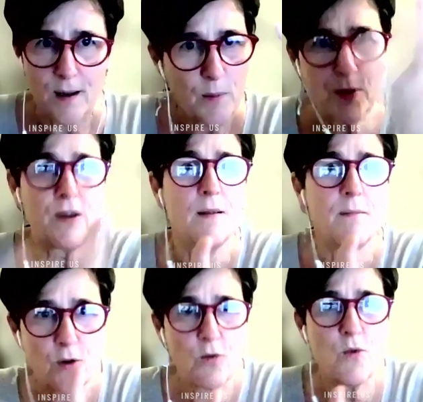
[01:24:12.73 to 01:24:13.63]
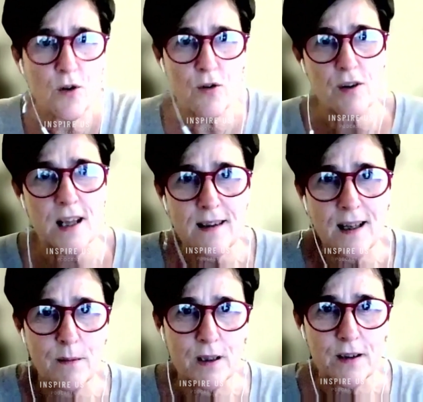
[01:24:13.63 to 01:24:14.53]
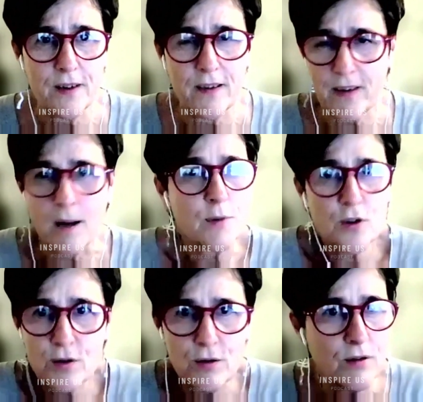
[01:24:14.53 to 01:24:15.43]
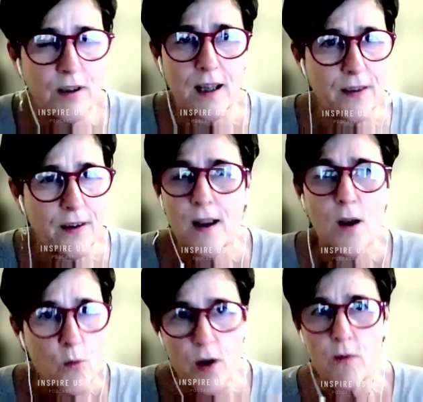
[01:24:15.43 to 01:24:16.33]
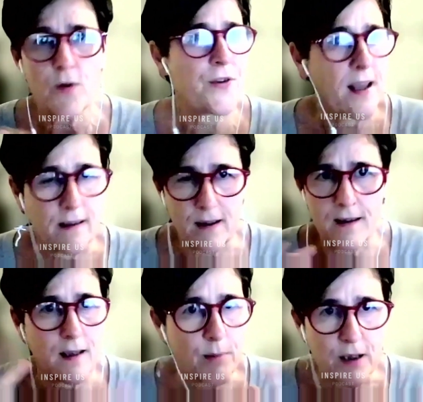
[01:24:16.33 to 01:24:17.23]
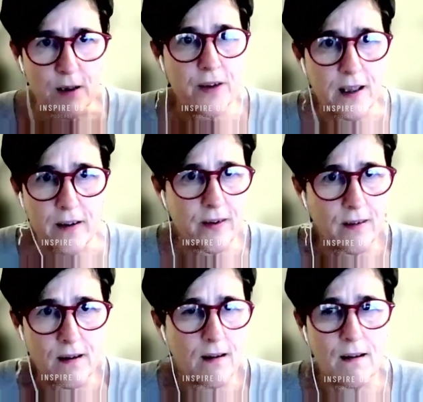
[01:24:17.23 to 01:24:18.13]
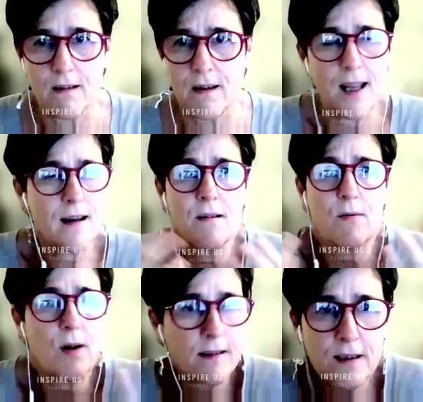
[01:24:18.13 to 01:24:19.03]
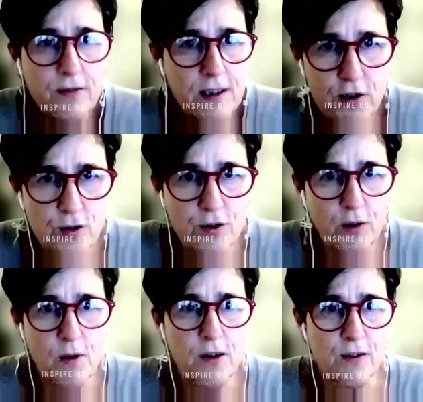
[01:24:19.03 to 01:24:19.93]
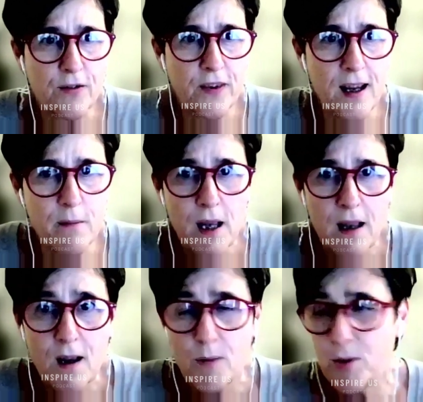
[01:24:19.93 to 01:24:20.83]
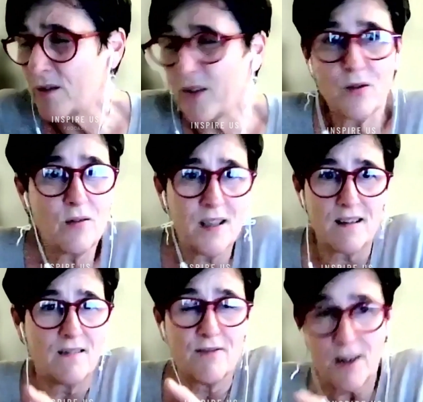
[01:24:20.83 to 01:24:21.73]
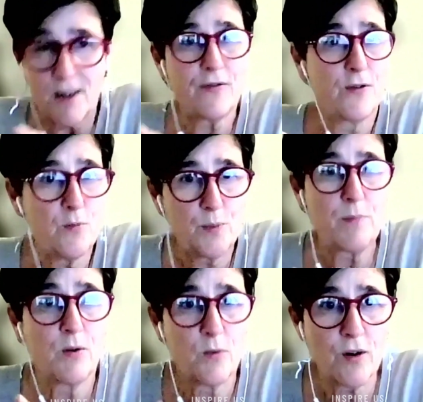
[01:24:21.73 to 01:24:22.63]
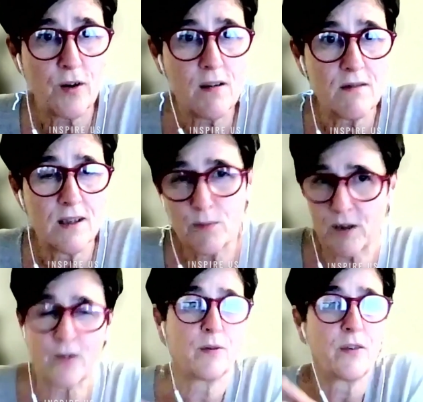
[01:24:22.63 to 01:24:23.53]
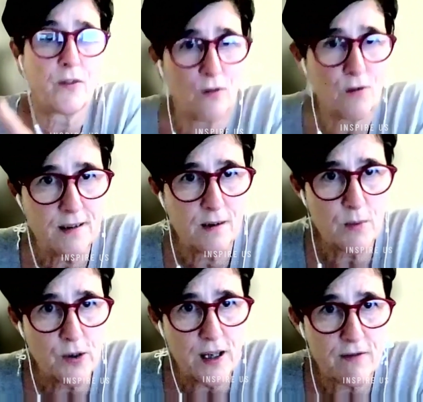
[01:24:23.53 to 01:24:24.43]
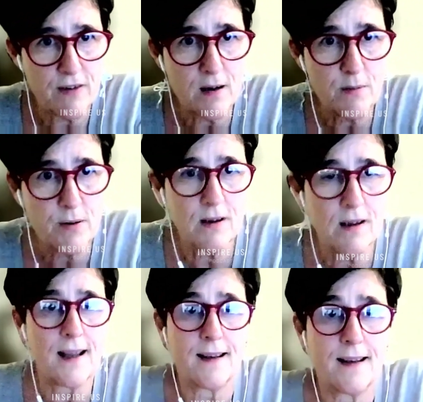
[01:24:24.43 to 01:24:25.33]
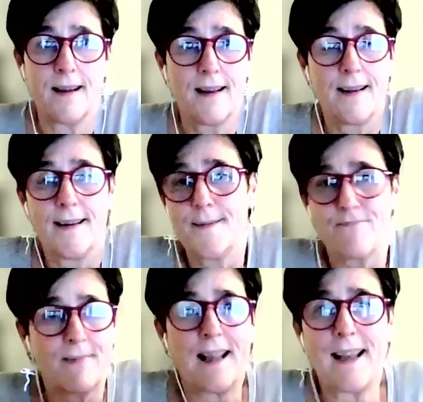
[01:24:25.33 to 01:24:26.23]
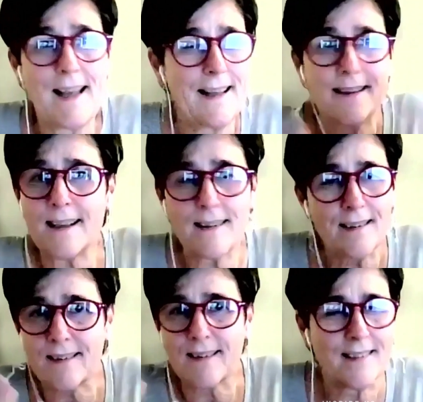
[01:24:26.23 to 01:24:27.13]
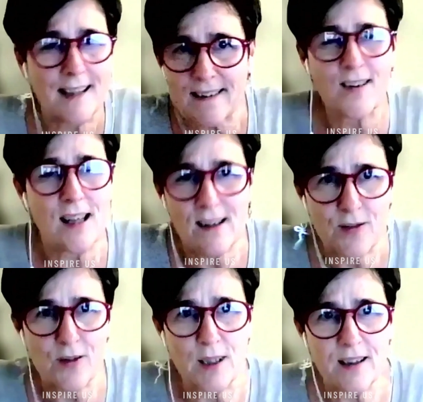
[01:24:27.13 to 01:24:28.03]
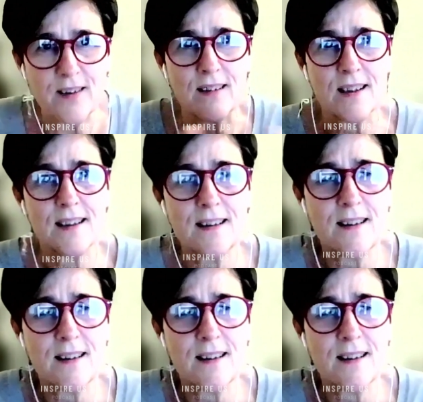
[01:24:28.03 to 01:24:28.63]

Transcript: put them to work on antibiotics, I'm sure that we would get antibiotics in a relatively short amount of time. But there is only very few people working on it because there is so little money available, and that's kind of crazy, right?